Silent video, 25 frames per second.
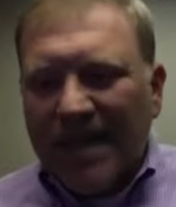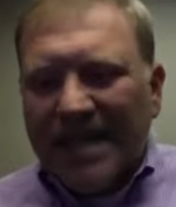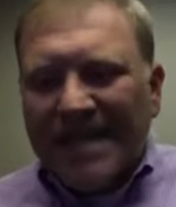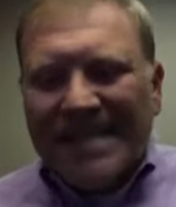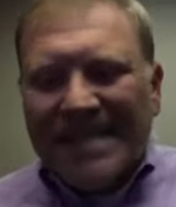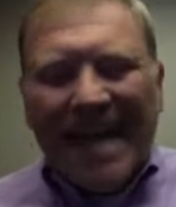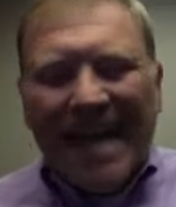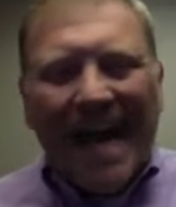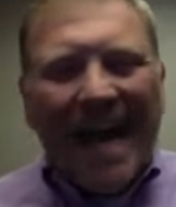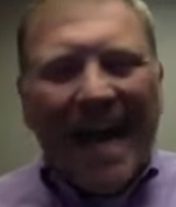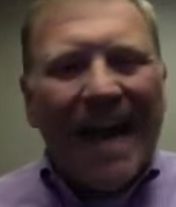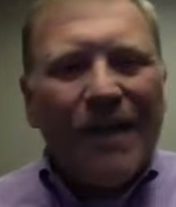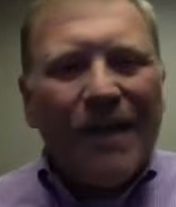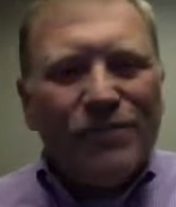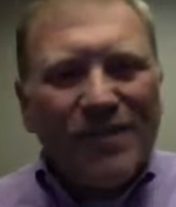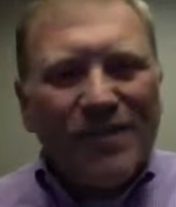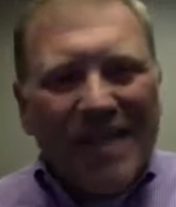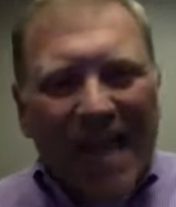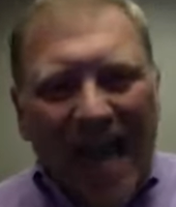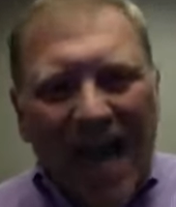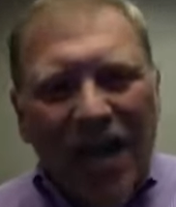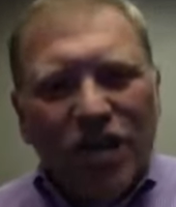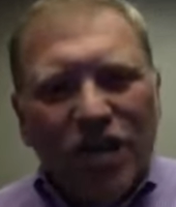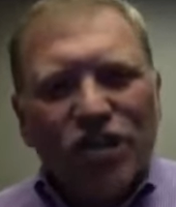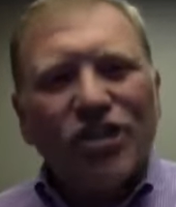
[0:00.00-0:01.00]
See, I
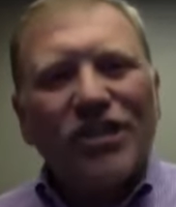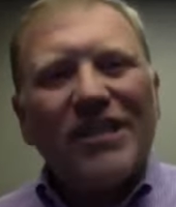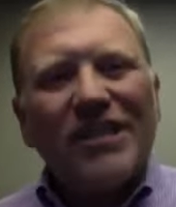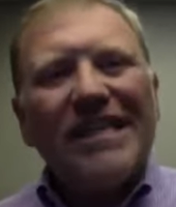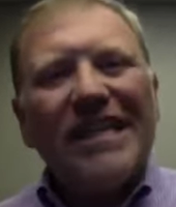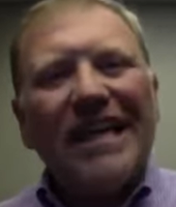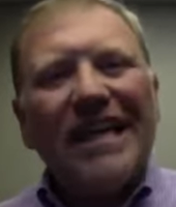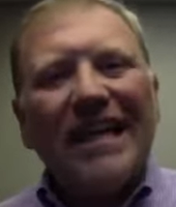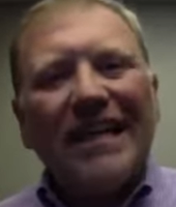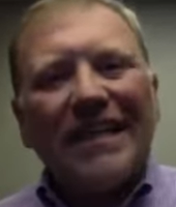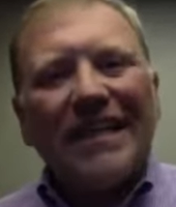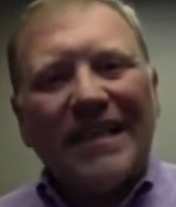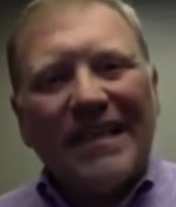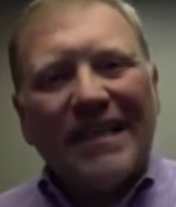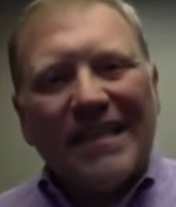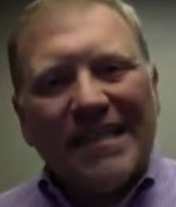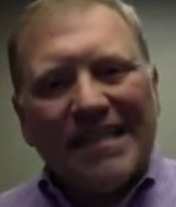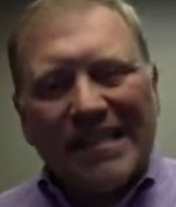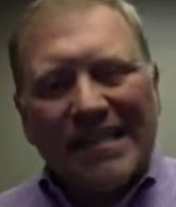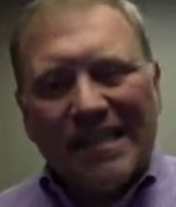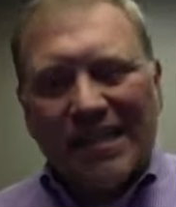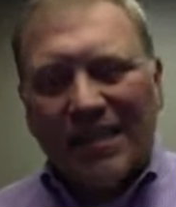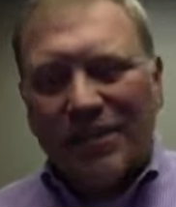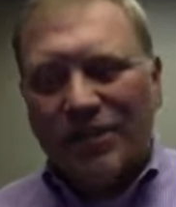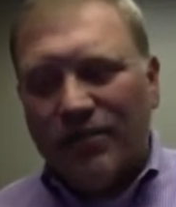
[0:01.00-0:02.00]
was actually
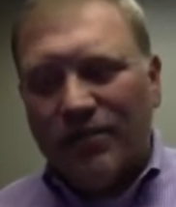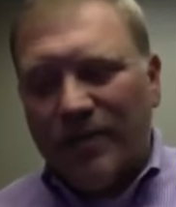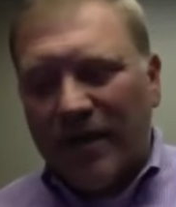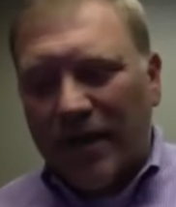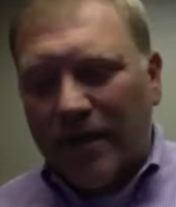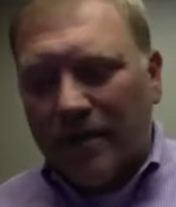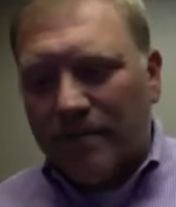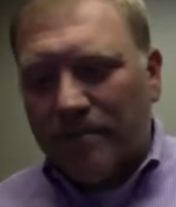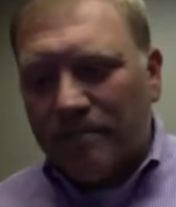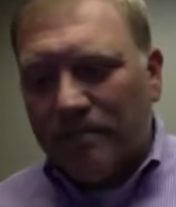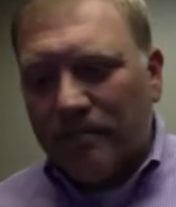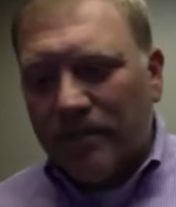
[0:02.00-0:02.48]
listening to him.